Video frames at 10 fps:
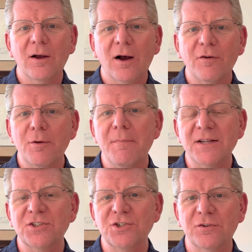of the
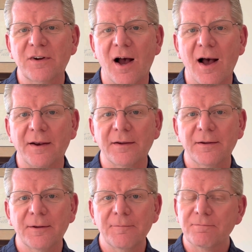message of God.
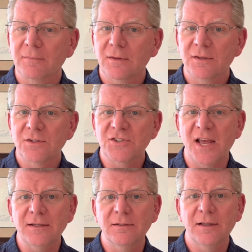
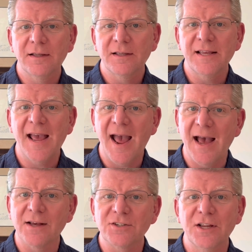Satan, he
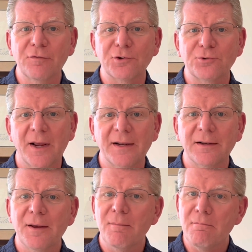has infiltrated
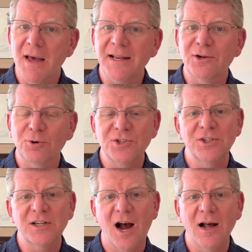many
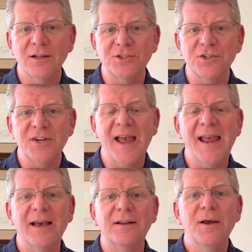Christian colleges
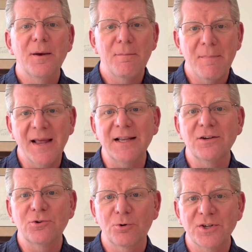and
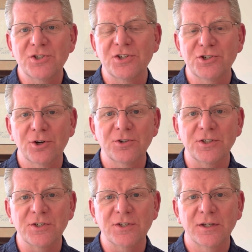many Christian churches.